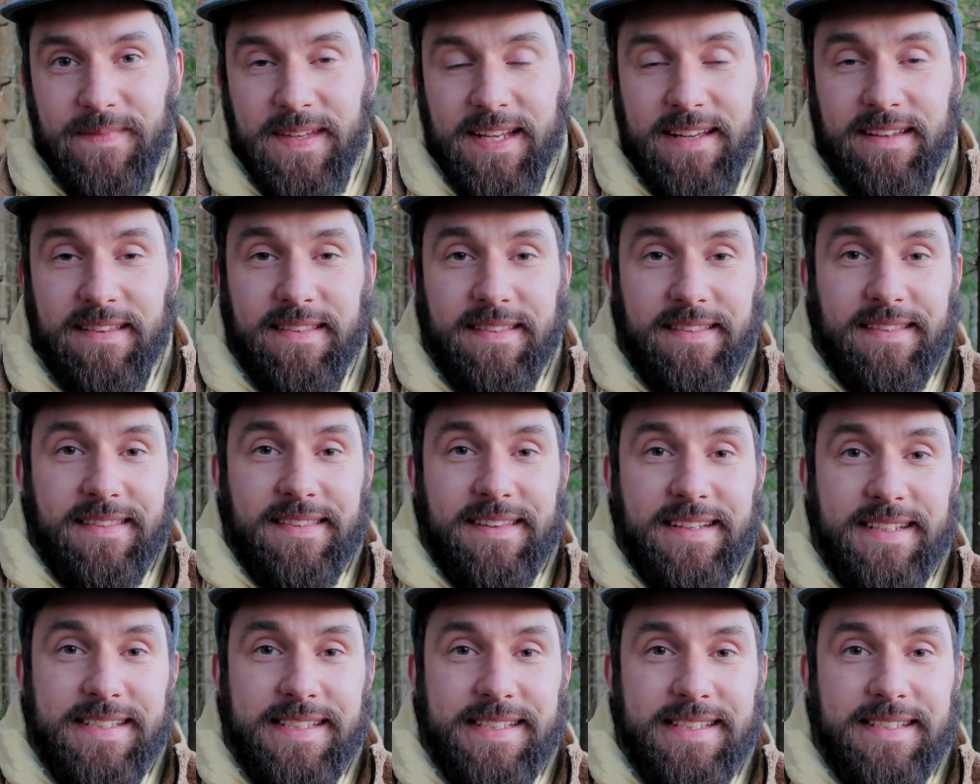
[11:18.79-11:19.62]
and
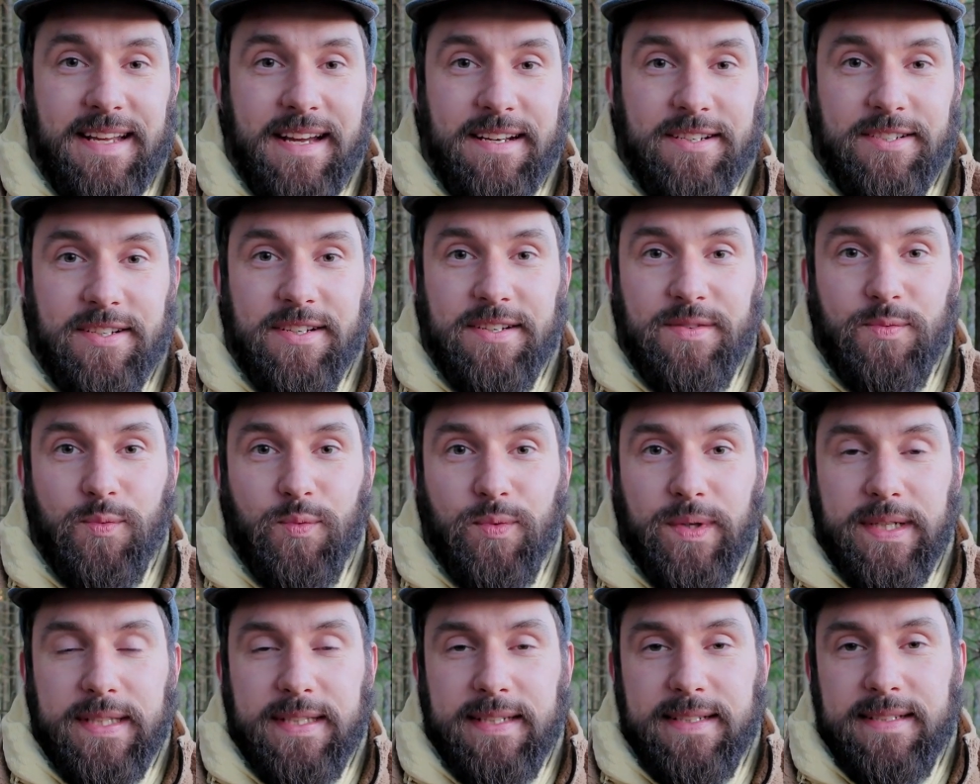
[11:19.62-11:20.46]
this is actually
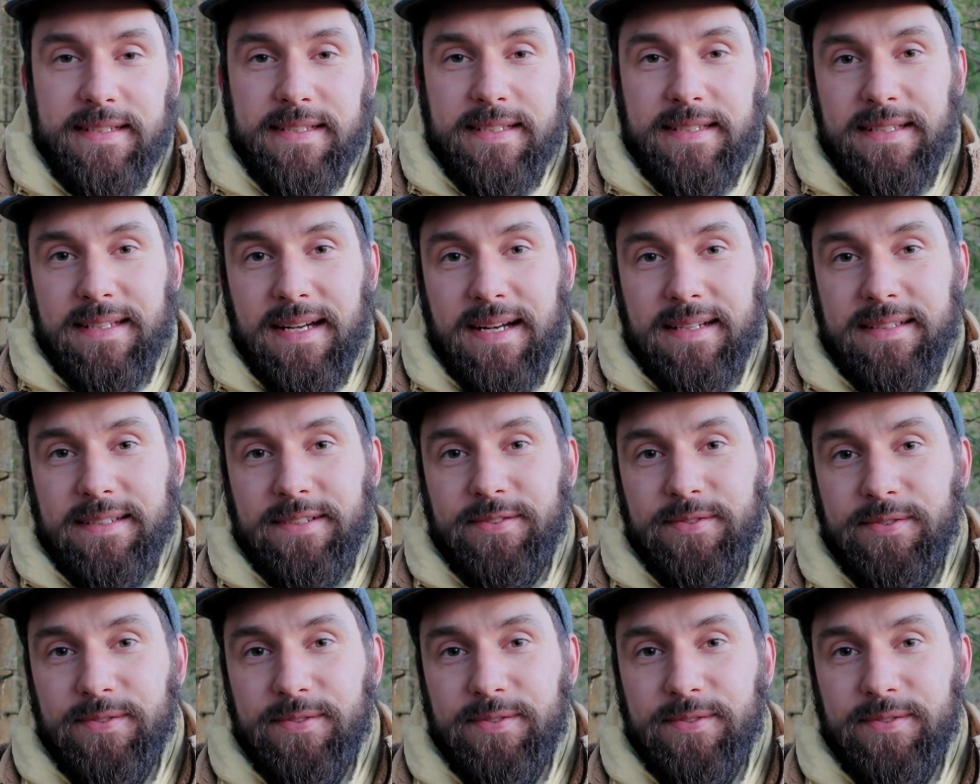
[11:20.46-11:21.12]
what I started